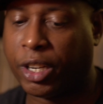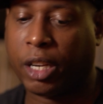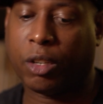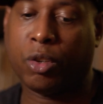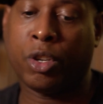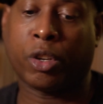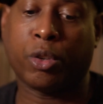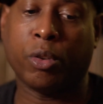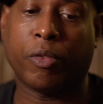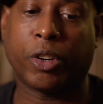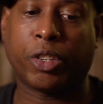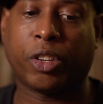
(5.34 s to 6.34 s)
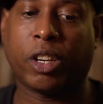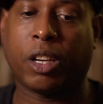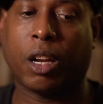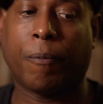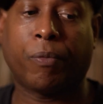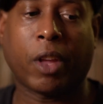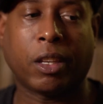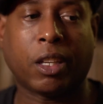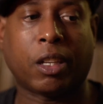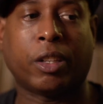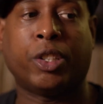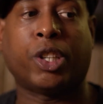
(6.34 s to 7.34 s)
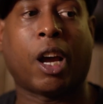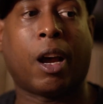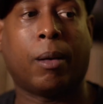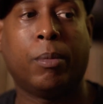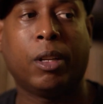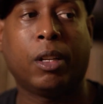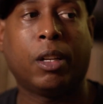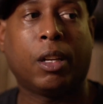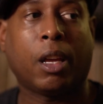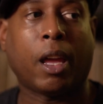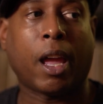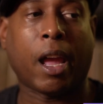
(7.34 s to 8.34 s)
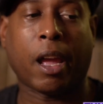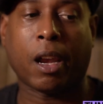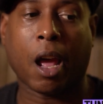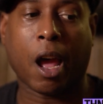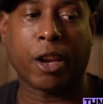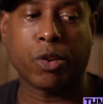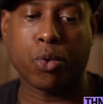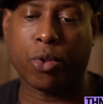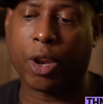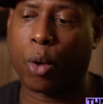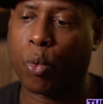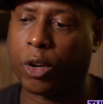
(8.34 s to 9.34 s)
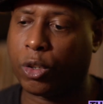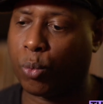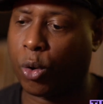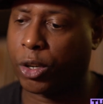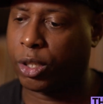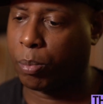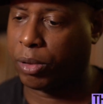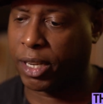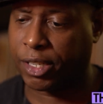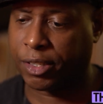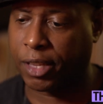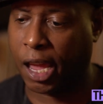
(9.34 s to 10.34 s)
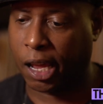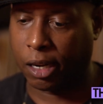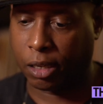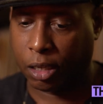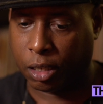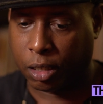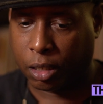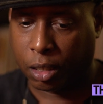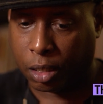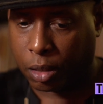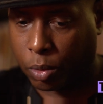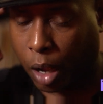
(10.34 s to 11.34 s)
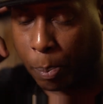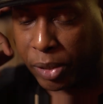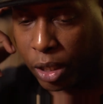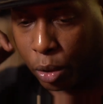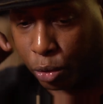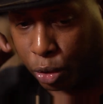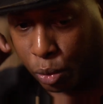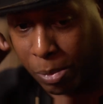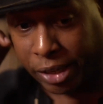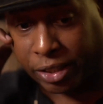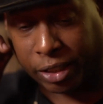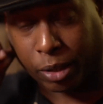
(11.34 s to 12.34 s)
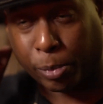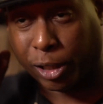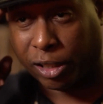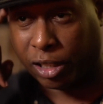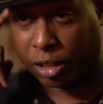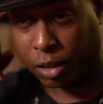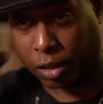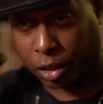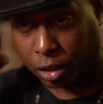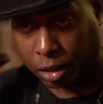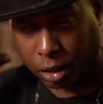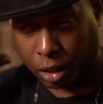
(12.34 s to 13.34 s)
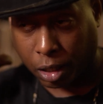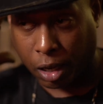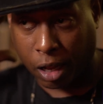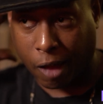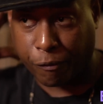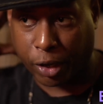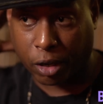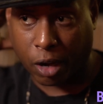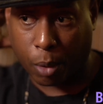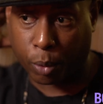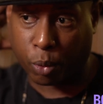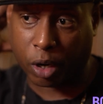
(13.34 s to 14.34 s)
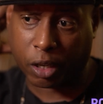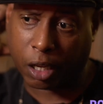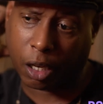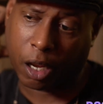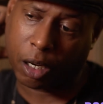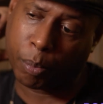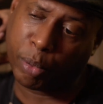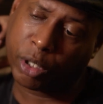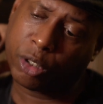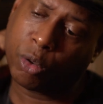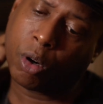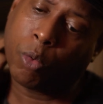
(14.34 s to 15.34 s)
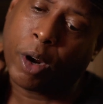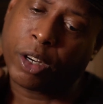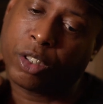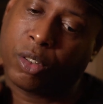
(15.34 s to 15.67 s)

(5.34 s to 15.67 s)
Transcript: at New York University, I needed a job and I knew that I wanted to work someplace that appealed to my sensibilities. And I figured I would work at like a bookstore, a record